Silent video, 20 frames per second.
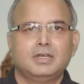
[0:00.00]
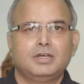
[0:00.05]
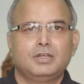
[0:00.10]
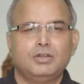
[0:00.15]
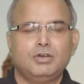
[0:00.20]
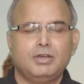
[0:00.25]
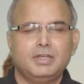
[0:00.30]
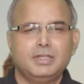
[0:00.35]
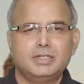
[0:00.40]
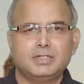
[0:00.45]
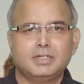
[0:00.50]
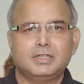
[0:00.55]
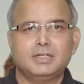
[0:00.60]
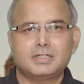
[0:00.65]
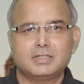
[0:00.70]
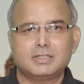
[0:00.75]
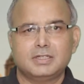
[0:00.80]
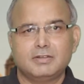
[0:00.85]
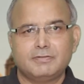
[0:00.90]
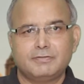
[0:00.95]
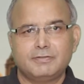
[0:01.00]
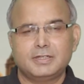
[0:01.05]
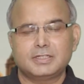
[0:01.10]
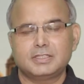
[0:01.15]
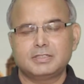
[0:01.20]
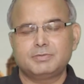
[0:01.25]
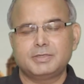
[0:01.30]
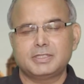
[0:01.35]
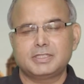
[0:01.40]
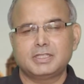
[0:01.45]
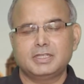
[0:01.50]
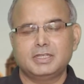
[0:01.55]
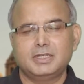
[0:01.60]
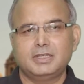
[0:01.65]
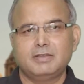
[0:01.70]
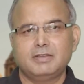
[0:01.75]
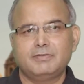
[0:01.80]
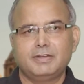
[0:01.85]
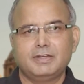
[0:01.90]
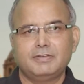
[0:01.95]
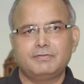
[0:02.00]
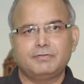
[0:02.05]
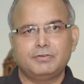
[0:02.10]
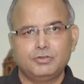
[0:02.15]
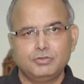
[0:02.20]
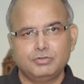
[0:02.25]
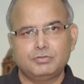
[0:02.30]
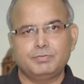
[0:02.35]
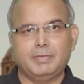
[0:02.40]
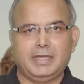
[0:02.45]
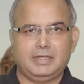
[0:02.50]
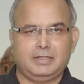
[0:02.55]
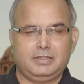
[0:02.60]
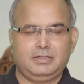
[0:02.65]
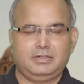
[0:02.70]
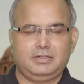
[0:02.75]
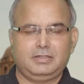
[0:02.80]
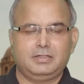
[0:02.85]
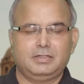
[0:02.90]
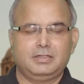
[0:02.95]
Now, international affairs is basically a very fluid matter,